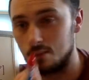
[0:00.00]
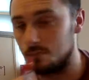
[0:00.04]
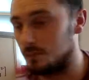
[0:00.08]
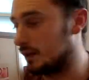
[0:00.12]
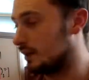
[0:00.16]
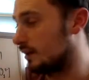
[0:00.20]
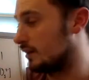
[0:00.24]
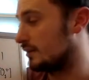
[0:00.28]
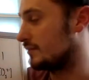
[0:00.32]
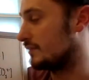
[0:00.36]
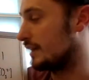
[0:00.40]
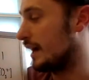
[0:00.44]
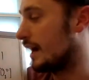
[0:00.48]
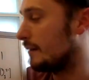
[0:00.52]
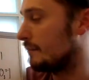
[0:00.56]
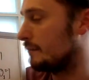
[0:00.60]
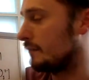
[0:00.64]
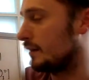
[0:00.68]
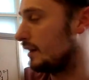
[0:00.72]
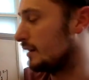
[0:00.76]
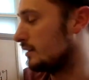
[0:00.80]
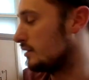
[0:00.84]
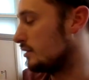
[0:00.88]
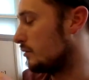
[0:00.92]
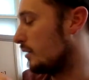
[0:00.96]
because that
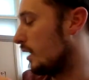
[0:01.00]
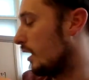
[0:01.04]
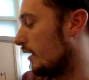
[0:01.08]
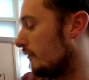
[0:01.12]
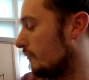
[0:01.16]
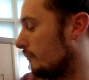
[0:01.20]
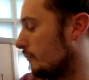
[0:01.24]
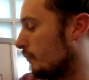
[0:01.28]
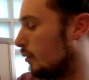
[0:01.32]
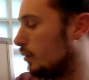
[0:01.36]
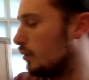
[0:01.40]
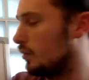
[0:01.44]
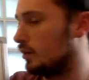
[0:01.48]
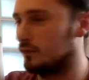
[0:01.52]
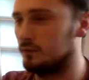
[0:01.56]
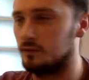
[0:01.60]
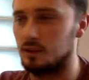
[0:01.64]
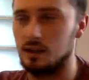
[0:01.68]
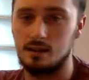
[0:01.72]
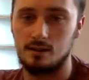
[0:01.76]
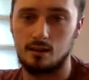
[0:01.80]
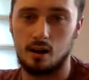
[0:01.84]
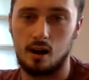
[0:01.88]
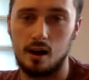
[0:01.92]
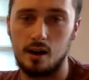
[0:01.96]
means you have more of
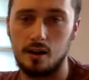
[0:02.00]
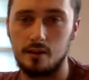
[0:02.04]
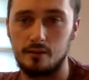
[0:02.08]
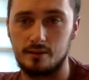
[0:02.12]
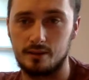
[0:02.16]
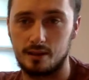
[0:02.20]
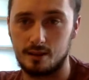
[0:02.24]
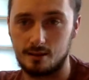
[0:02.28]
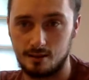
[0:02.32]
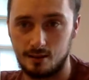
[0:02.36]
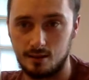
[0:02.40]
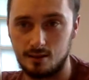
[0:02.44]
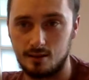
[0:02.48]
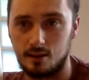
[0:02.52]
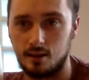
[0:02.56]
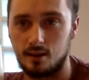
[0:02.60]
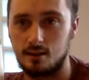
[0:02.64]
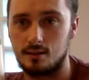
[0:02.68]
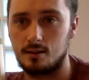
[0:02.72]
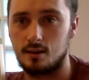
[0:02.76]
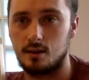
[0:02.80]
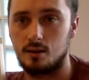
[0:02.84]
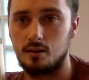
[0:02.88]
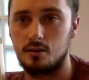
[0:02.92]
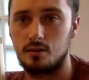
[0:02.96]
these ions existing in
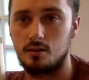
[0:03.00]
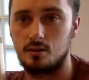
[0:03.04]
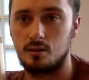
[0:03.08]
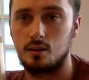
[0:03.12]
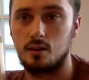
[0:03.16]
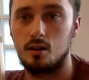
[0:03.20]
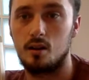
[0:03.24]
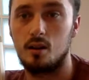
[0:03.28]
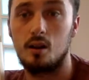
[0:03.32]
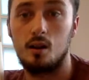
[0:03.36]
solution,